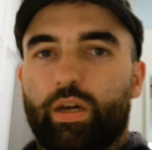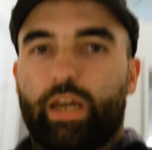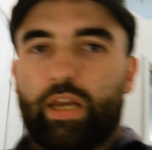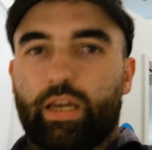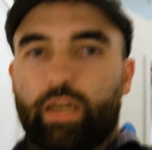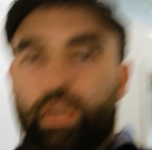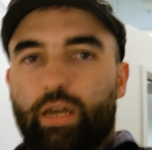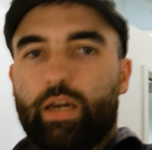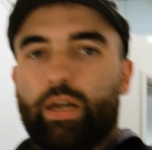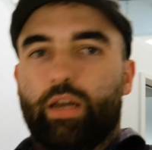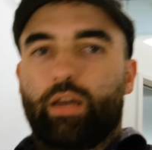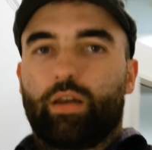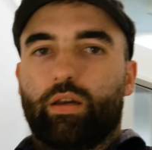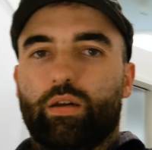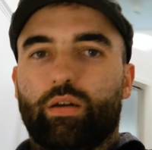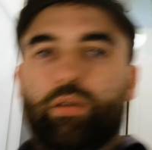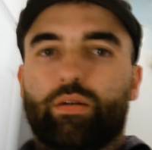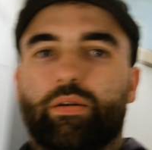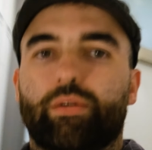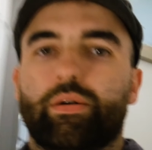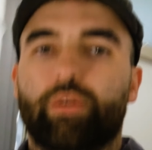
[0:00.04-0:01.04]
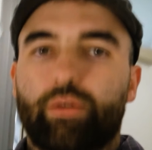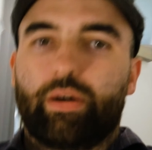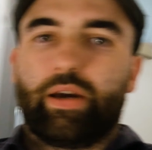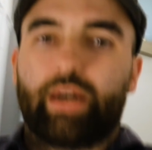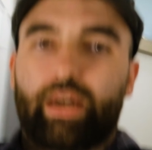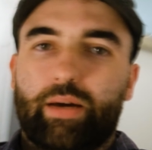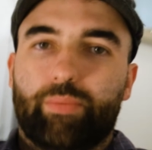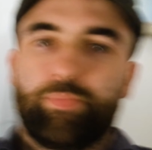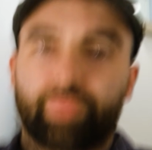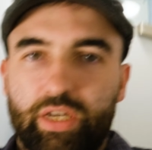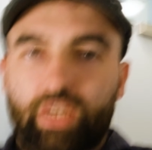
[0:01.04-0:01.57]
Hey gang,
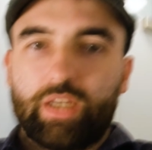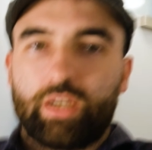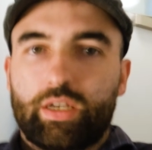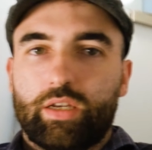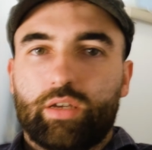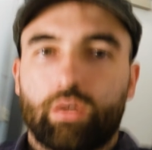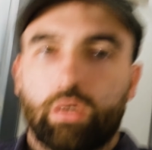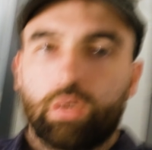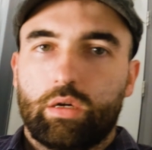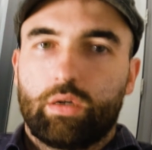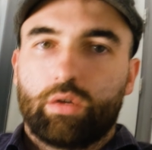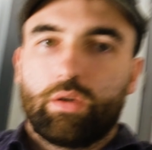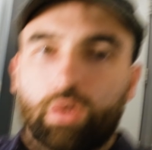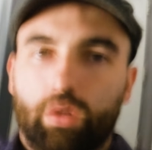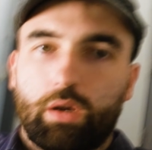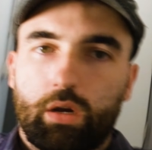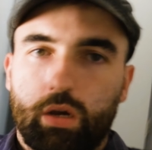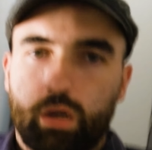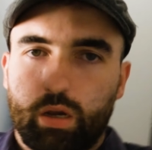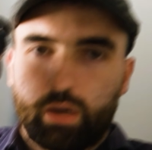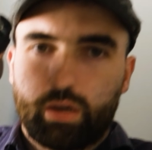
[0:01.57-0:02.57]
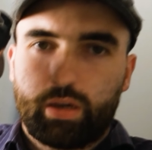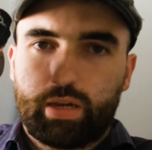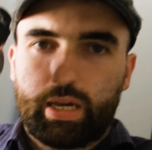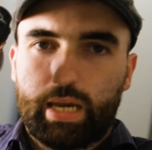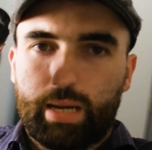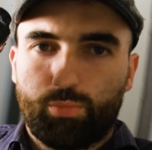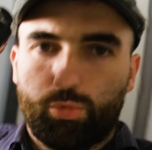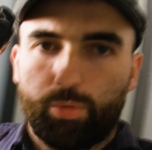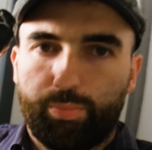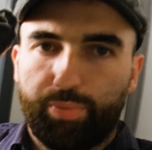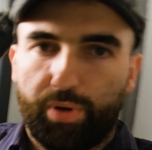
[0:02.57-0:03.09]
happy
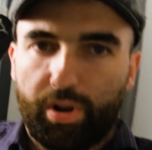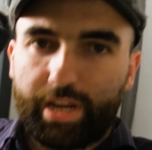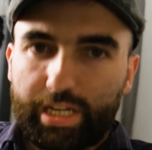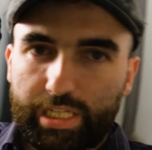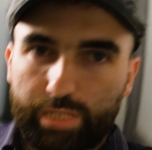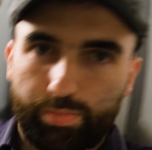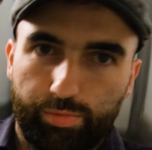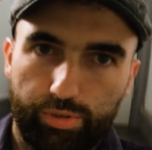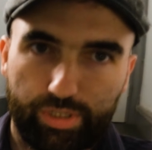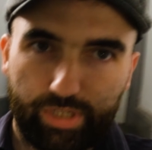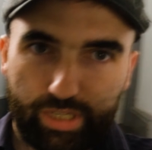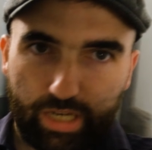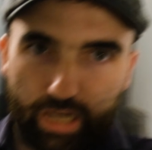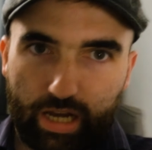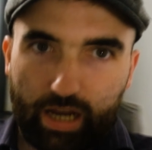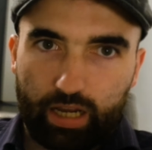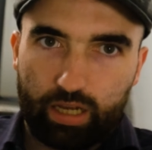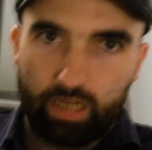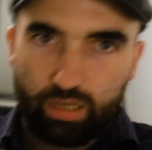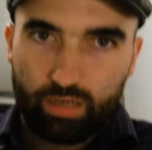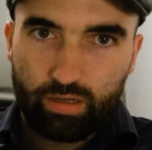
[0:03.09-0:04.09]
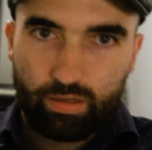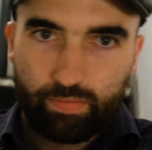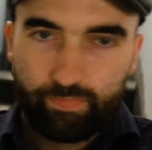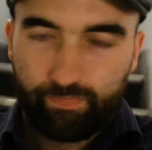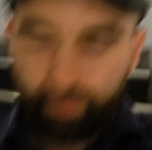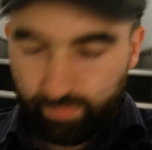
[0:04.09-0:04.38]
camera placement day.